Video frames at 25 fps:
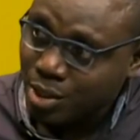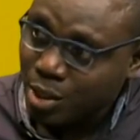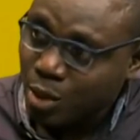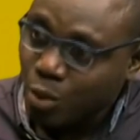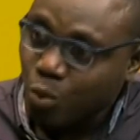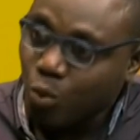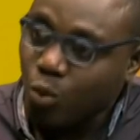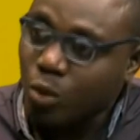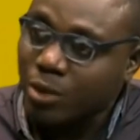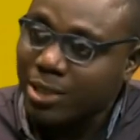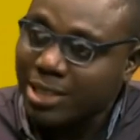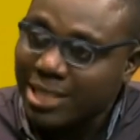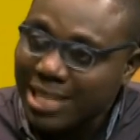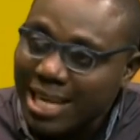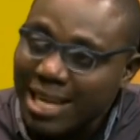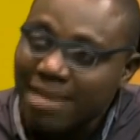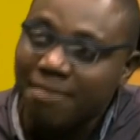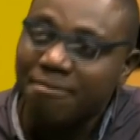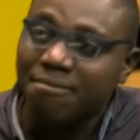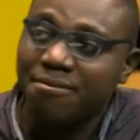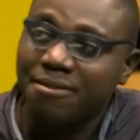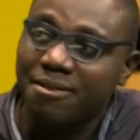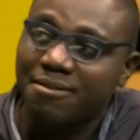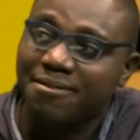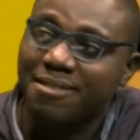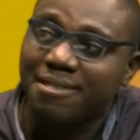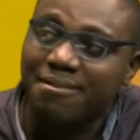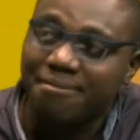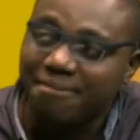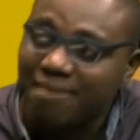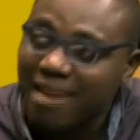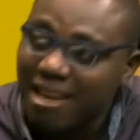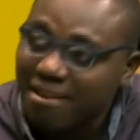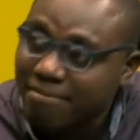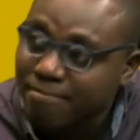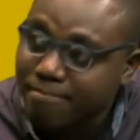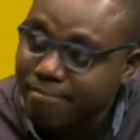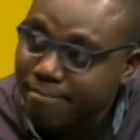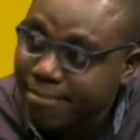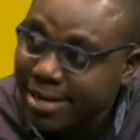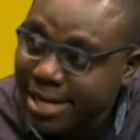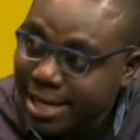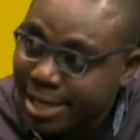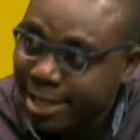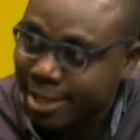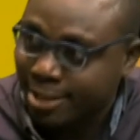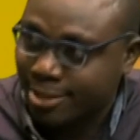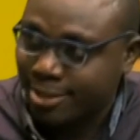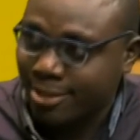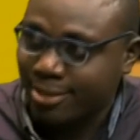would take 55
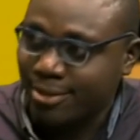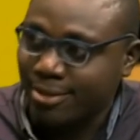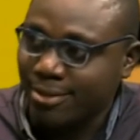million